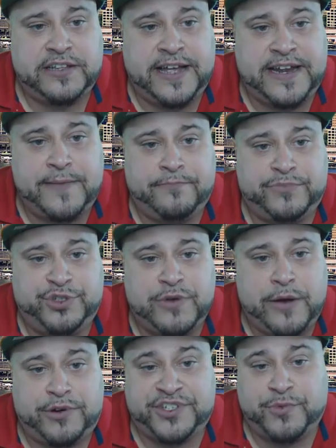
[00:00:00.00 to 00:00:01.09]
and I'm 2
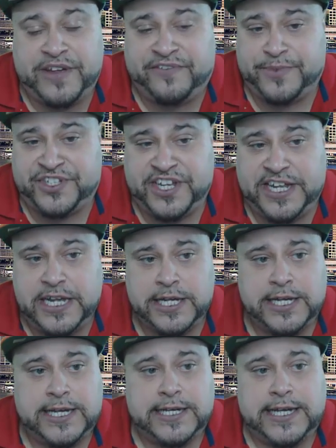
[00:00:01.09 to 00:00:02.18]
hours away from the city,
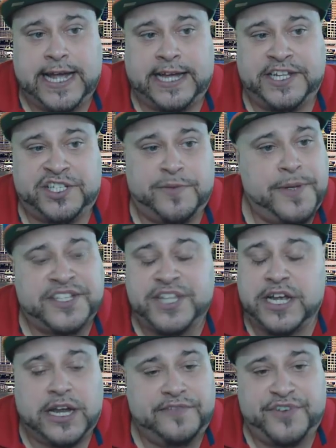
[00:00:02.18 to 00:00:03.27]
and it's the best
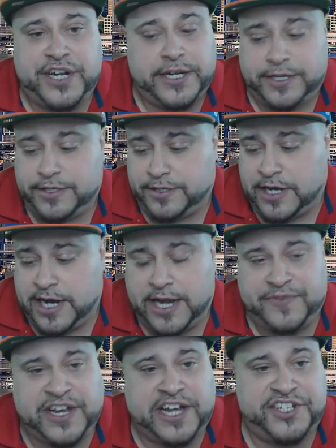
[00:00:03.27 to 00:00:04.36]
thing I ever did.
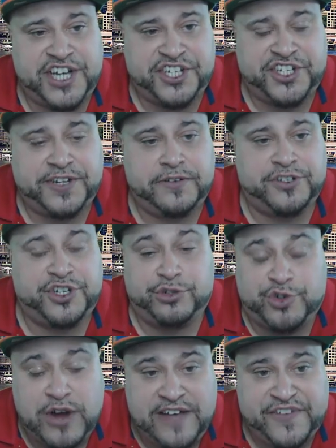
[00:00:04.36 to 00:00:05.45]
The congestion, there's no
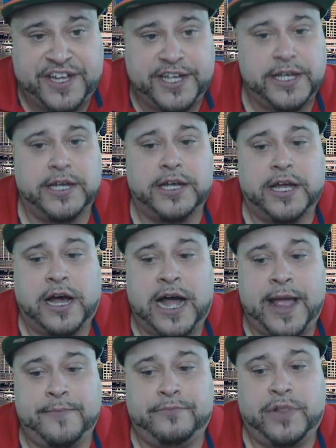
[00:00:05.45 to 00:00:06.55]
traffic.
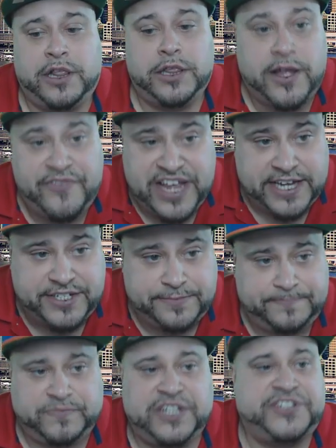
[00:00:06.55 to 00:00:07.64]
I'm loving it.
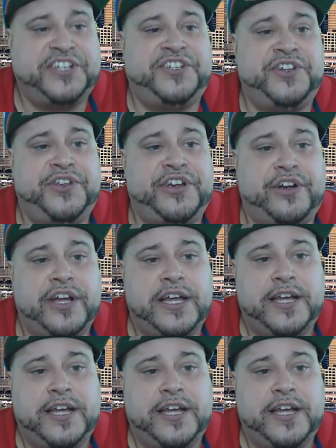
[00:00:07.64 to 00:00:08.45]
Let's continue here.